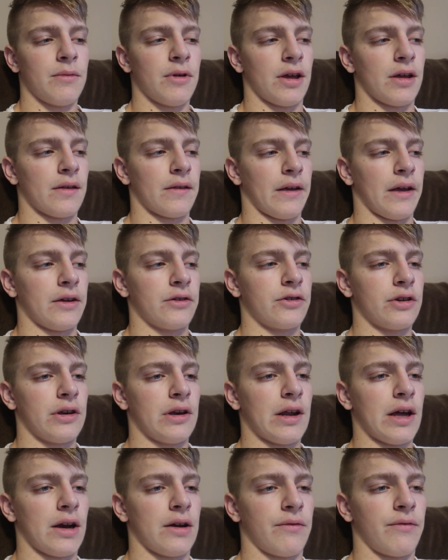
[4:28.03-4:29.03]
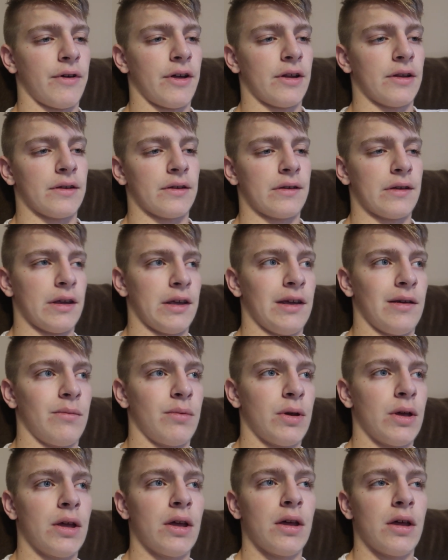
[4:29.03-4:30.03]
because I should not have fell asleep
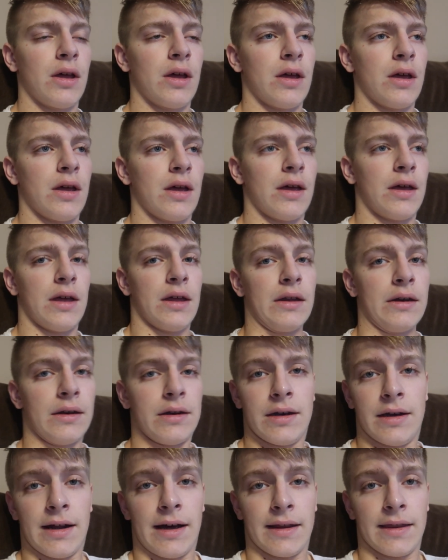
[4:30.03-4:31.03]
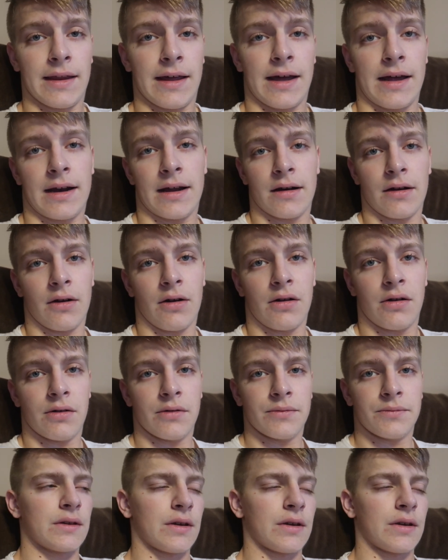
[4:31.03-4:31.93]
and done that at all.